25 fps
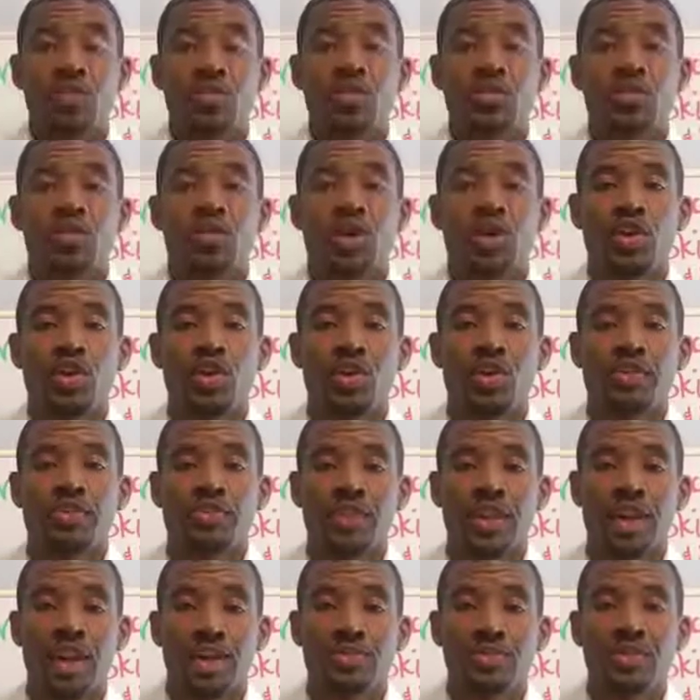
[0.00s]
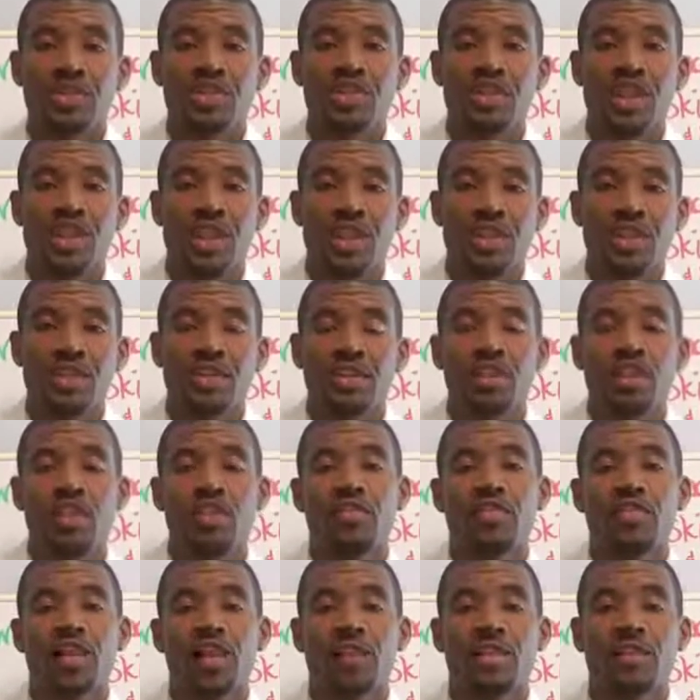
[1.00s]
what's going on? V.I.P. Shannon,
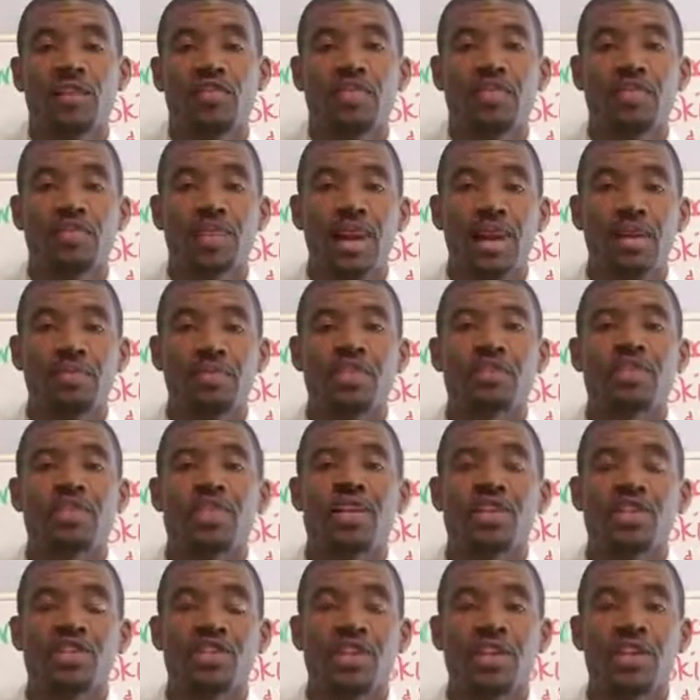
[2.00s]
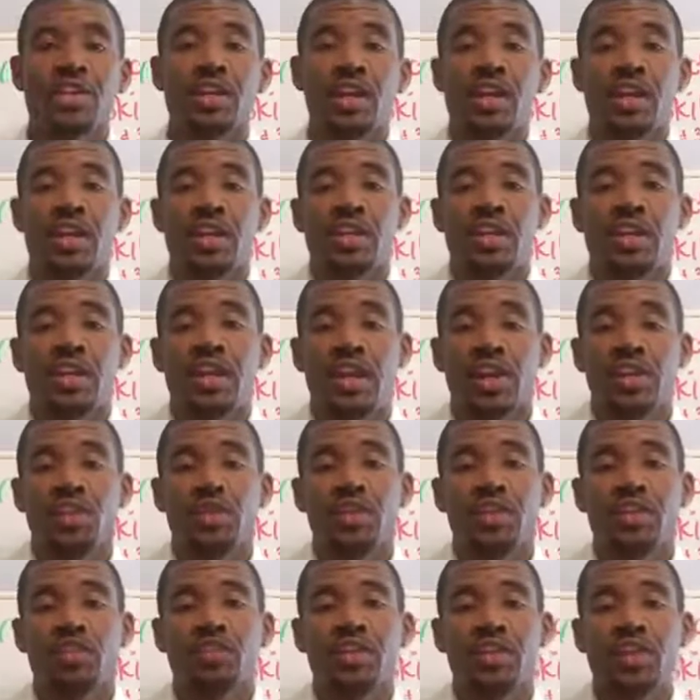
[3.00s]
co-founder of the V.I.P. section. Got a
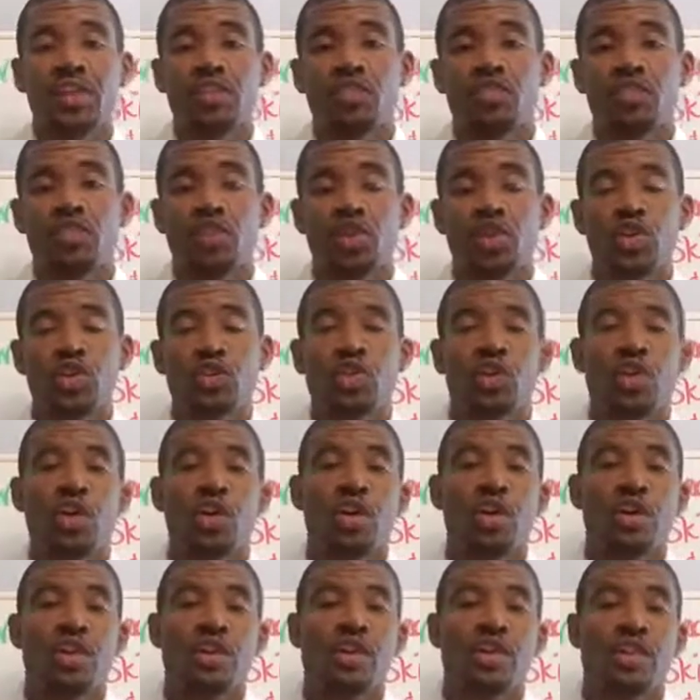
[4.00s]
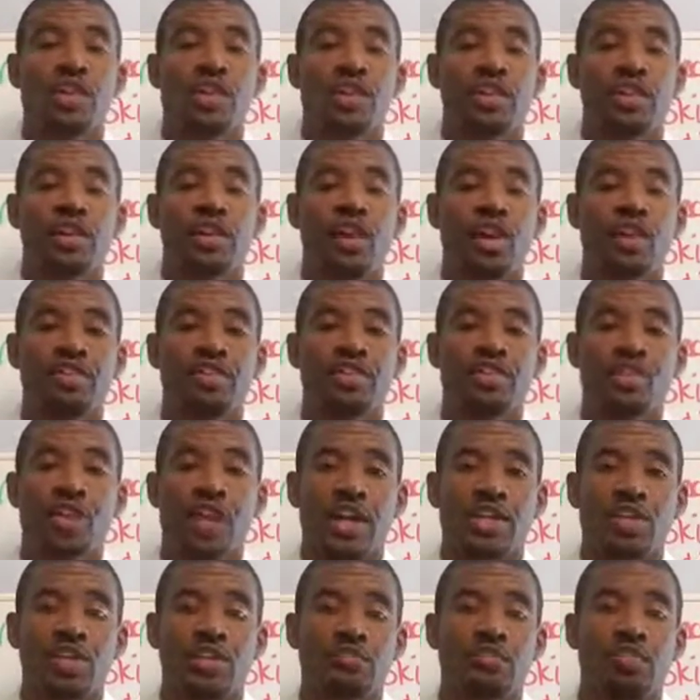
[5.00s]
quick video for you on the law of
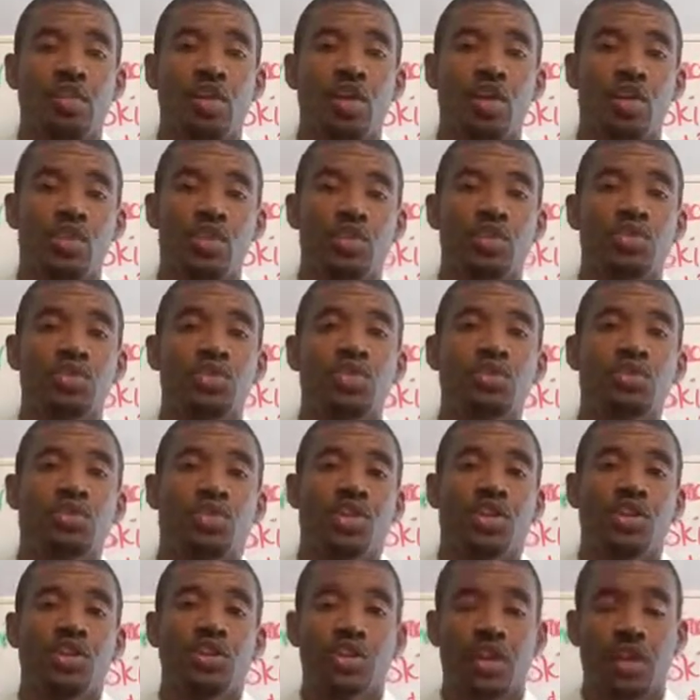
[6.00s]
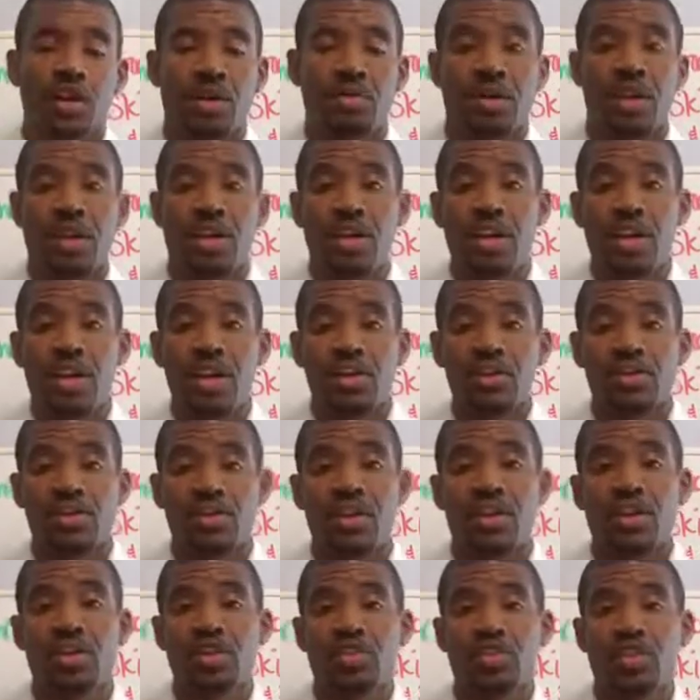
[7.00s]
attraction part 2, and we're going to talk about
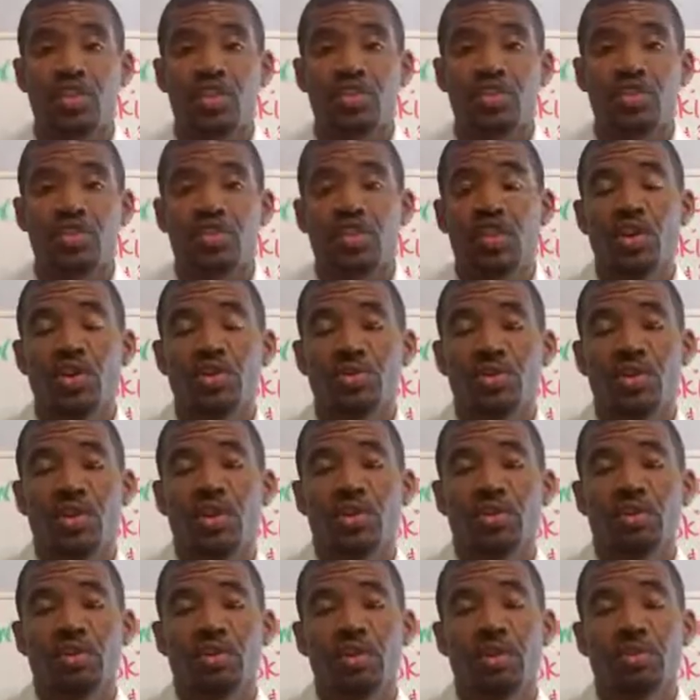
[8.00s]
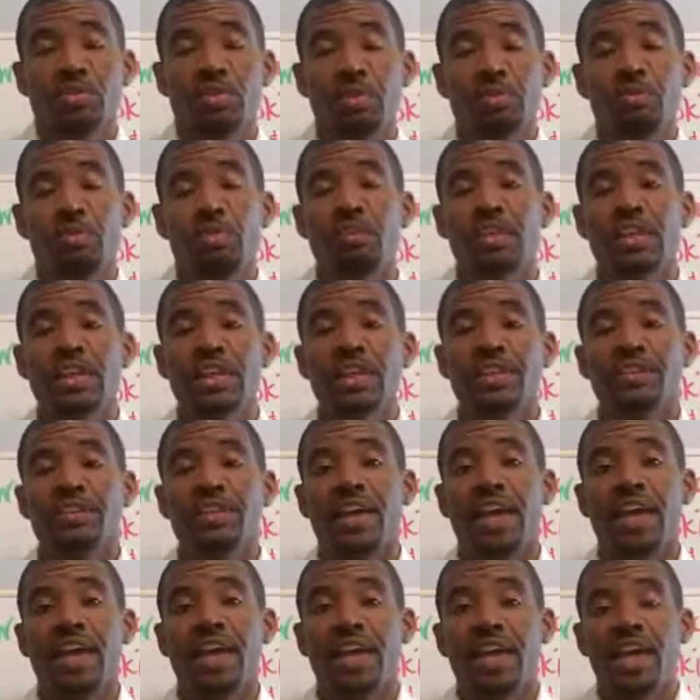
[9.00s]
skill versus no skill. Some people believe
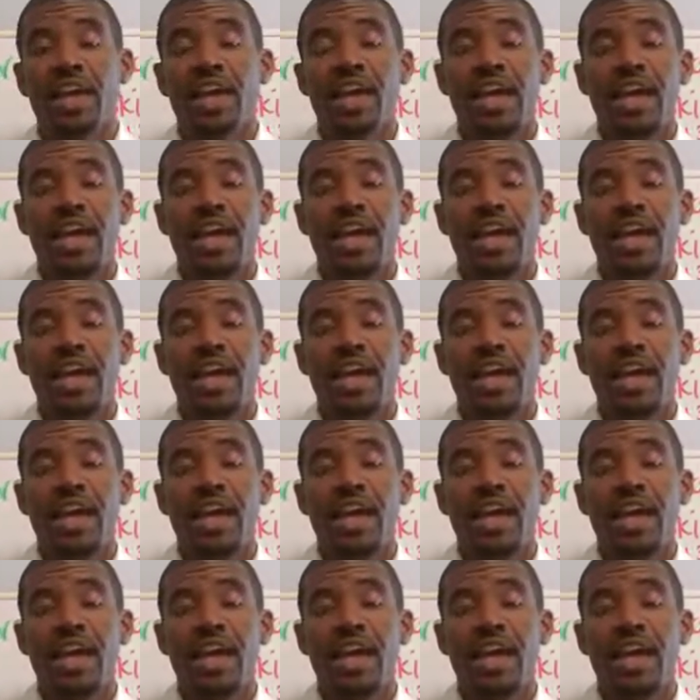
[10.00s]
that